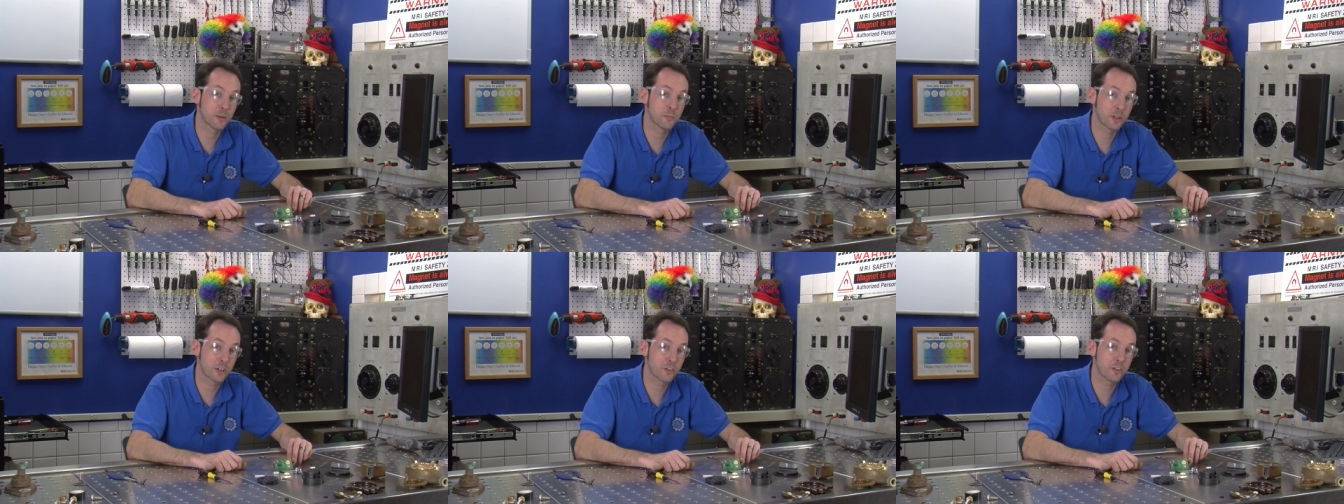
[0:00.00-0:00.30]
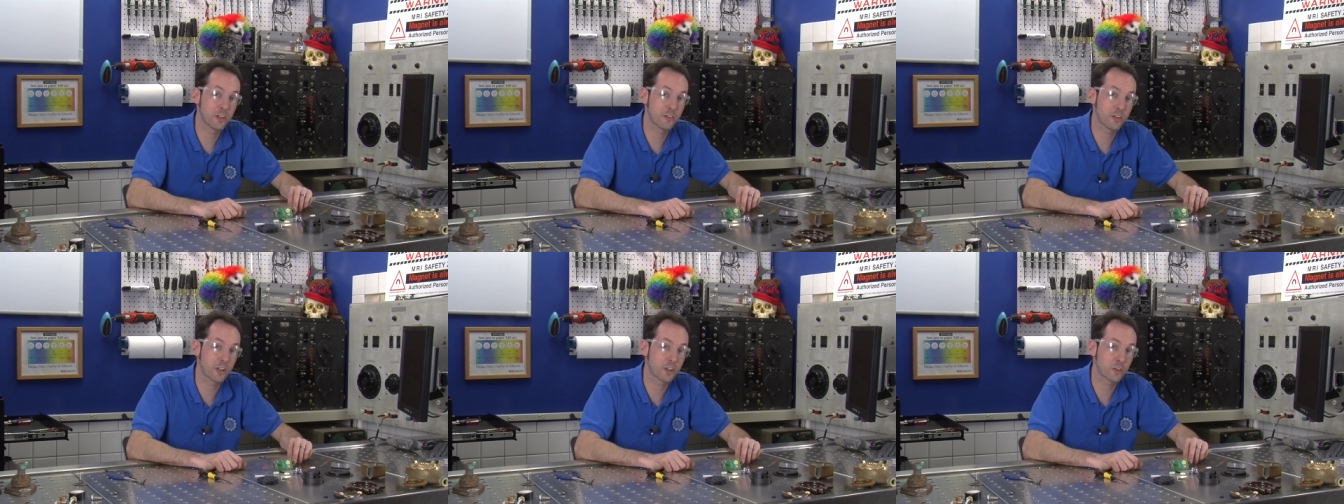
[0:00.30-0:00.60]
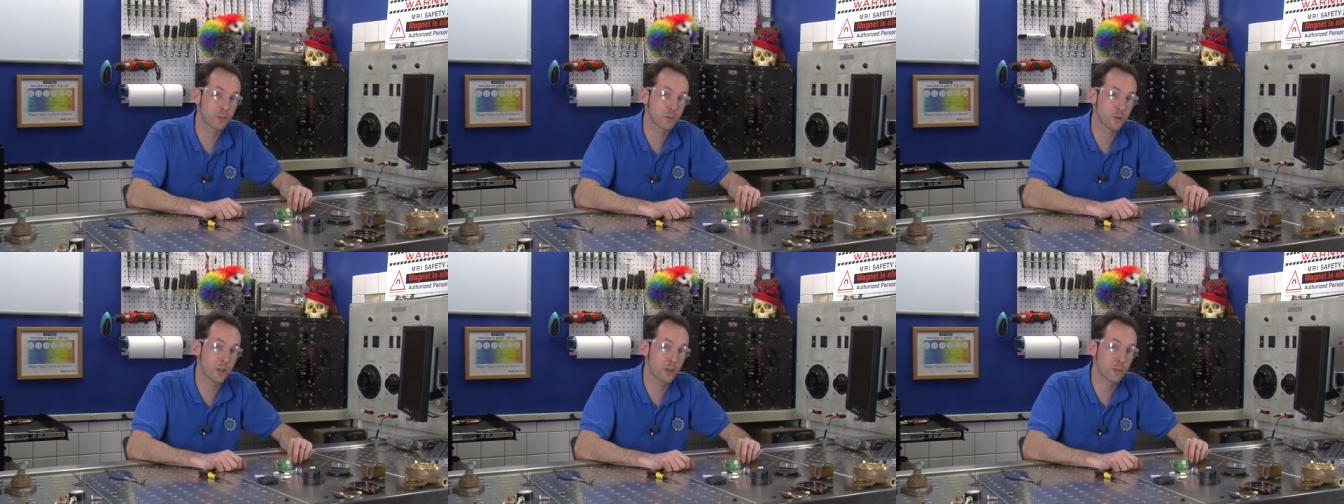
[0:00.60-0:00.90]
I'm going to see if I can
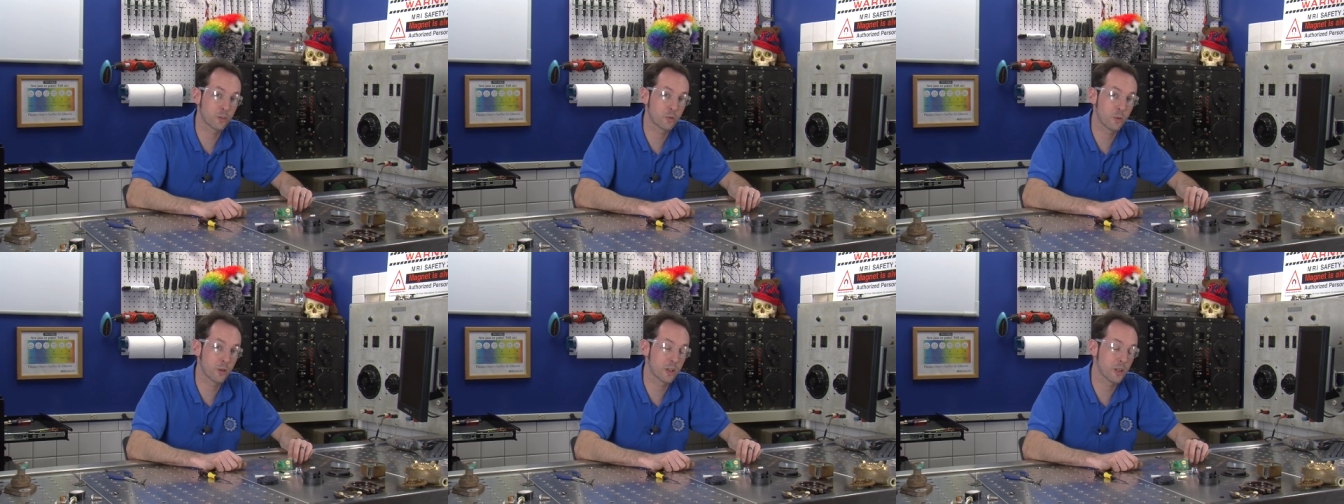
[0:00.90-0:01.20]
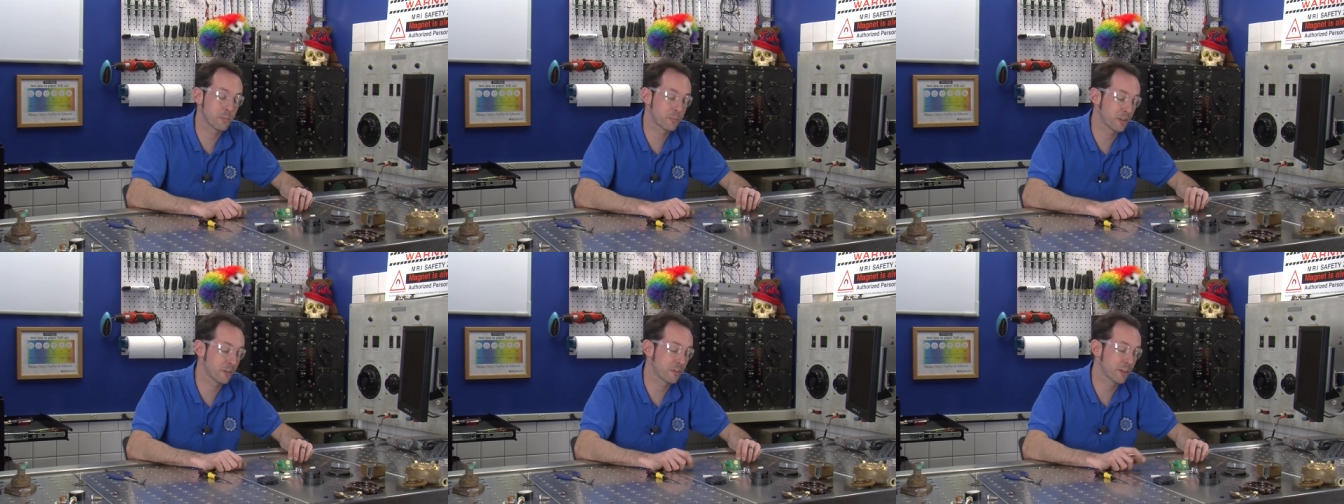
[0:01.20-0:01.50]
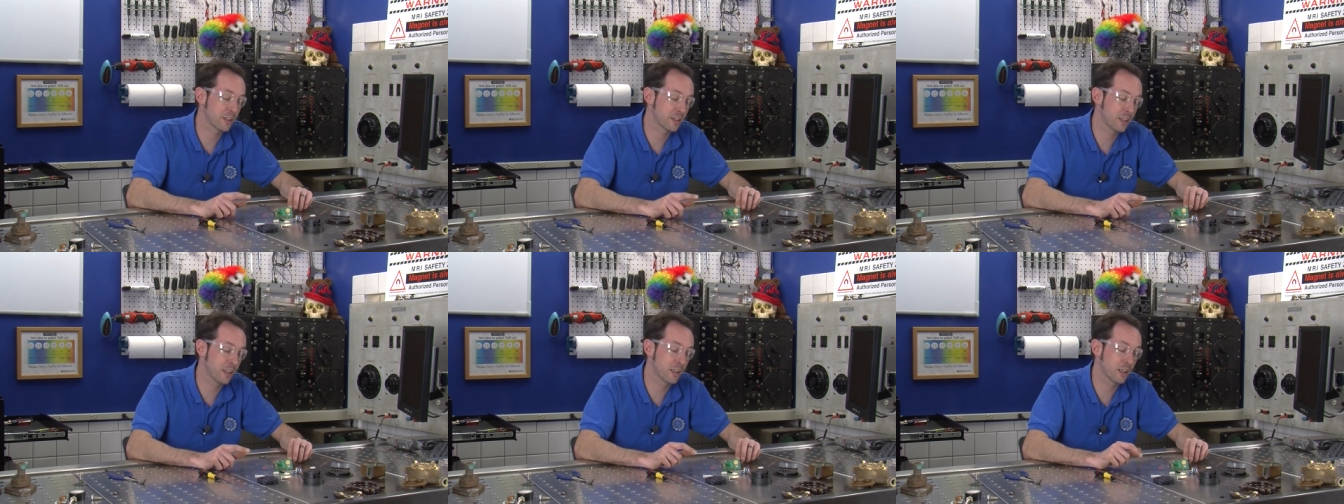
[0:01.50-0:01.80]
scrounge one up, and if
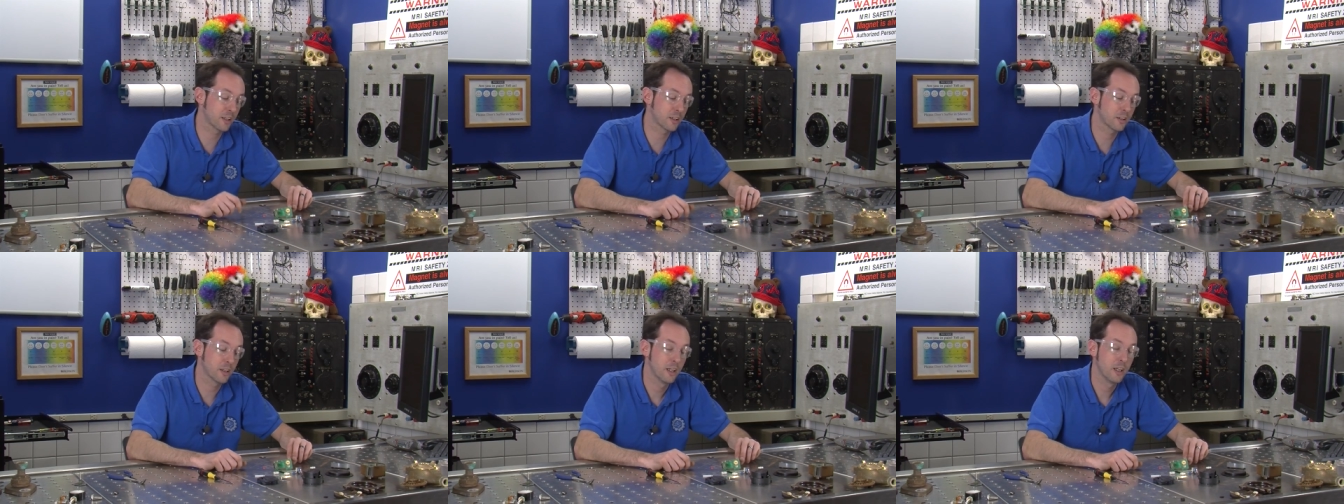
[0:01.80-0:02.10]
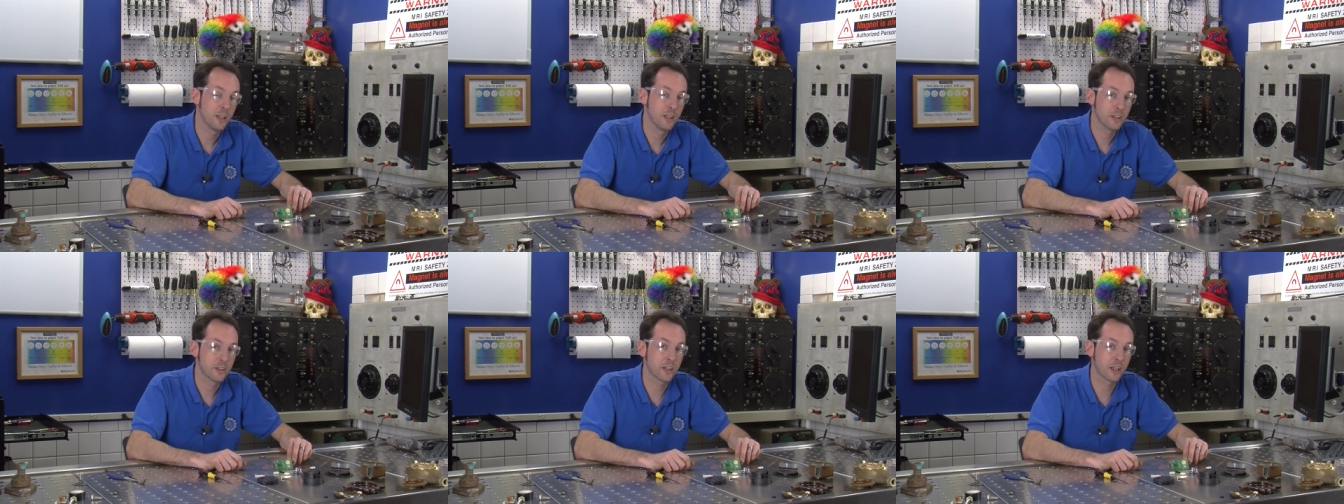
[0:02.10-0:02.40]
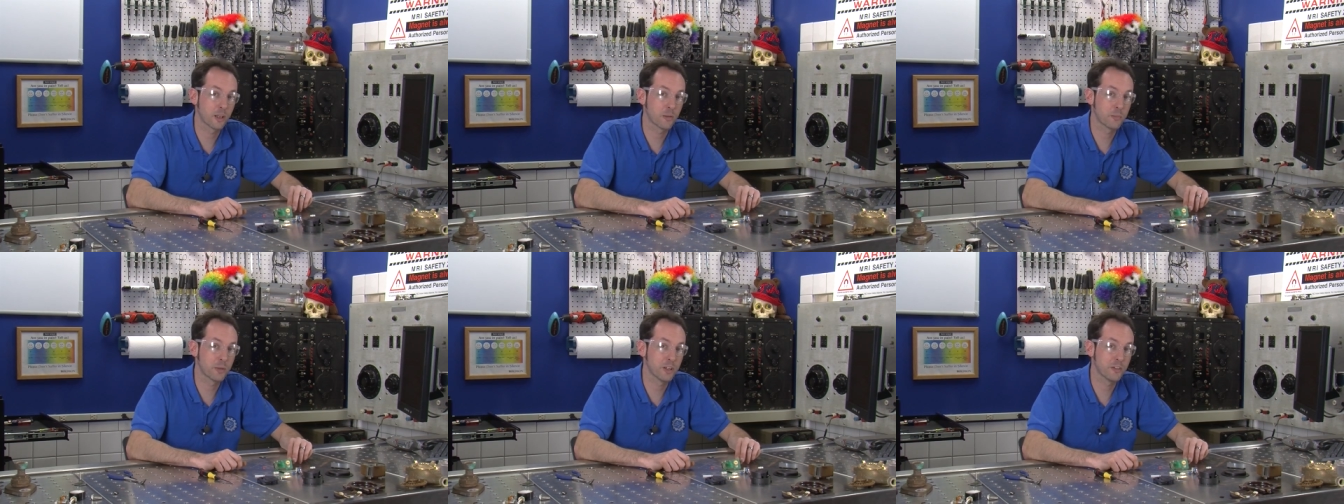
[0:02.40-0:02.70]
I can,
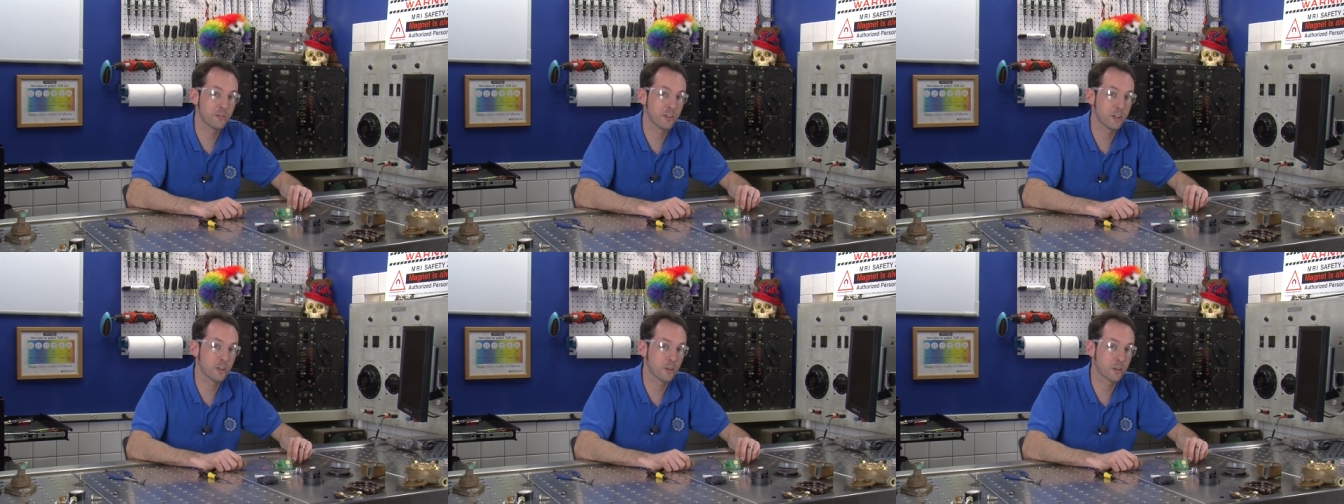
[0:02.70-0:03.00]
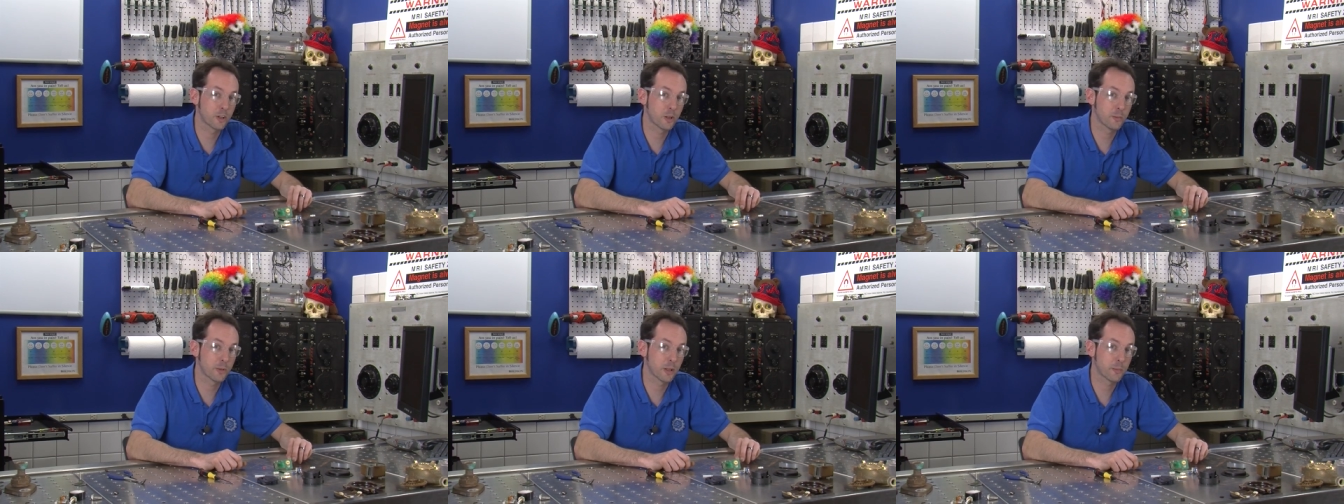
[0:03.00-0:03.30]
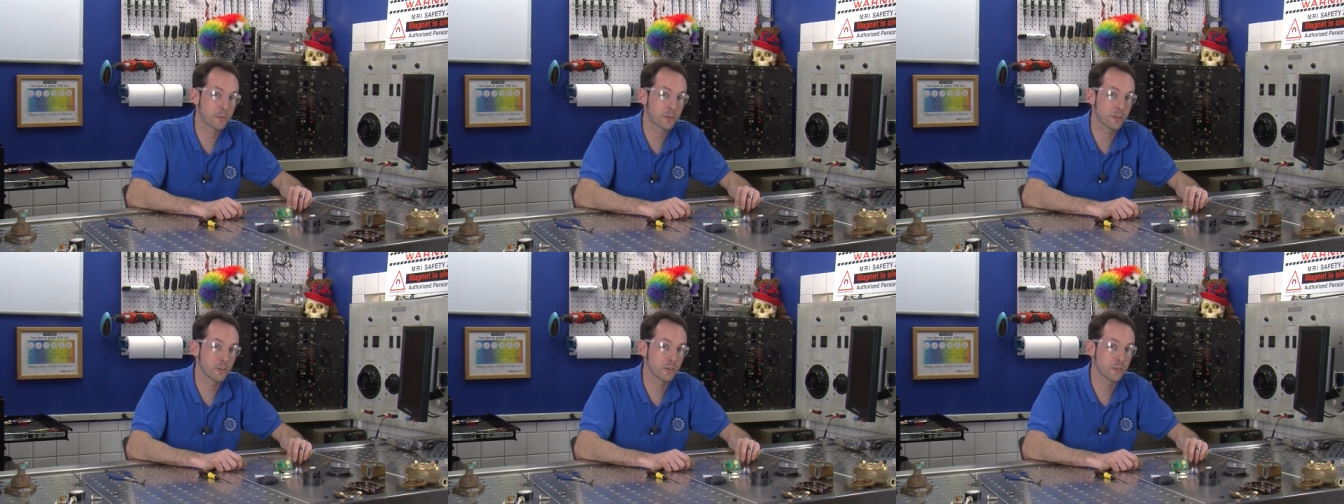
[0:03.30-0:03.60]
that'll be a video coming
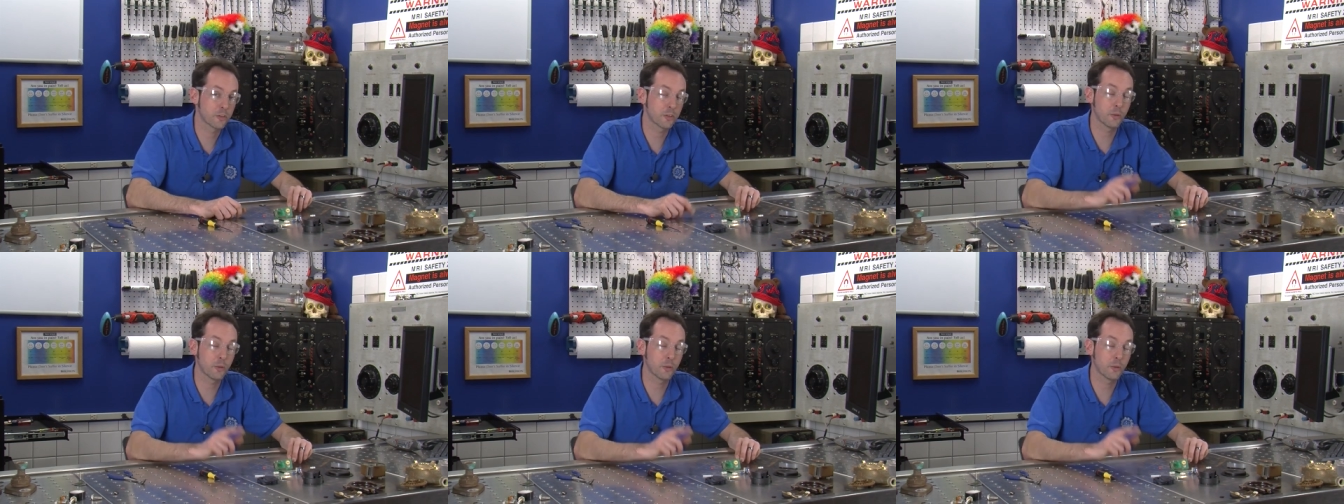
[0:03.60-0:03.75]
up soon.